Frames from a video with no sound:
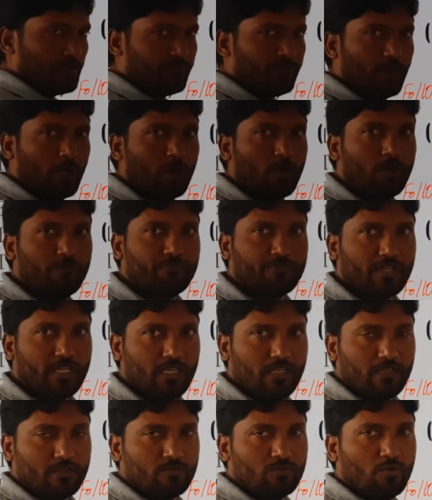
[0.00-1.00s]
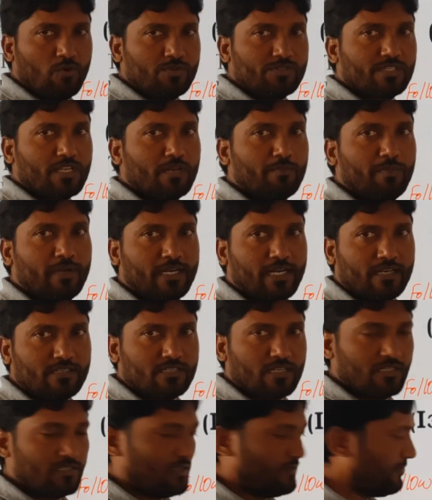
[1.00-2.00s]
the follow of T, those can be
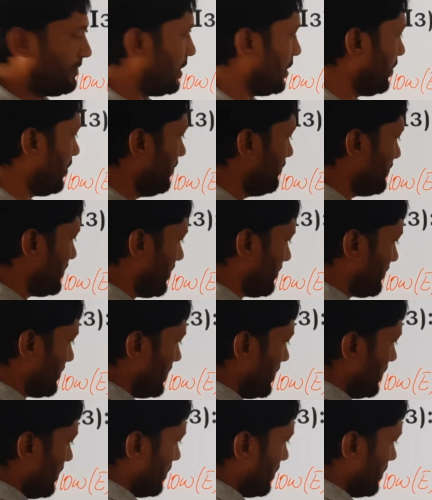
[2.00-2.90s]
considered as a follow of F.